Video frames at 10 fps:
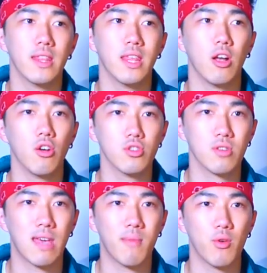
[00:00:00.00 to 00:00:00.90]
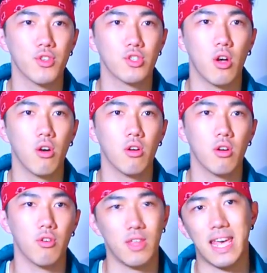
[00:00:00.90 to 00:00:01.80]
They also came out with a song,
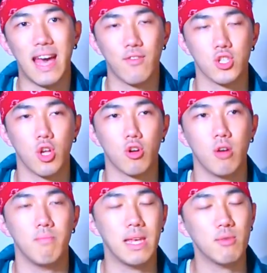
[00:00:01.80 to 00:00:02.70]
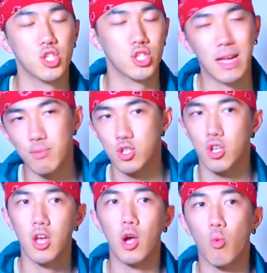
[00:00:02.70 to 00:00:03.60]
or they have a song called Baby Steps,
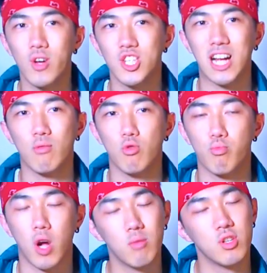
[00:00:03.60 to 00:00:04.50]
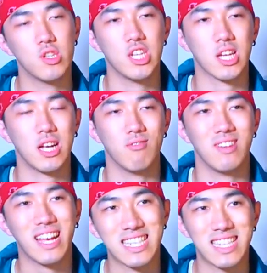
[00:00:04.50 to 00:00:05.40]
which I will probably check out
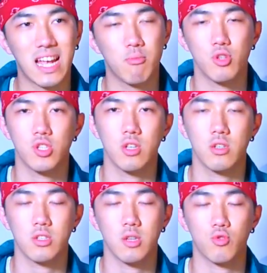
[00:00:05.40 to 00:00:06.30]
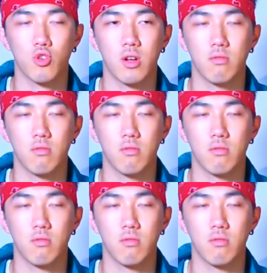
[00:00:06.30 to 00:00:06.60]
next time on subscribe